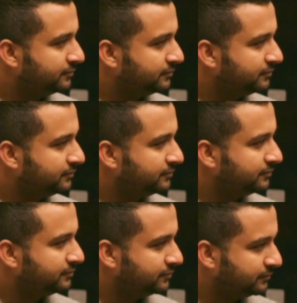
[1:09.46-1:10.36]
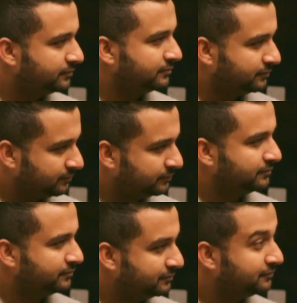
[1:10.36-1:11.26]

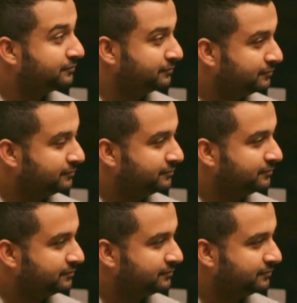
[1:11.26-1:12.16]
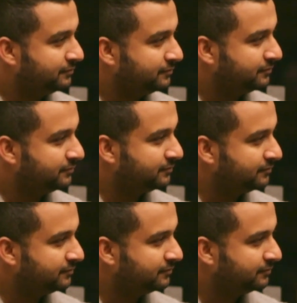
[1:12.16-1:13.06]

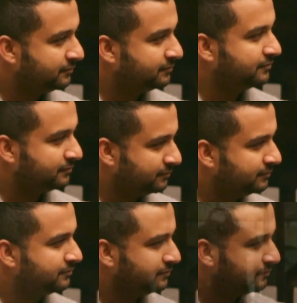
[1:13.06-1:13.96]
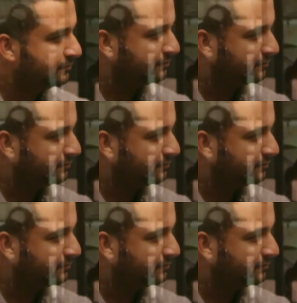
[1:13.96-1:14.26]
[no speech]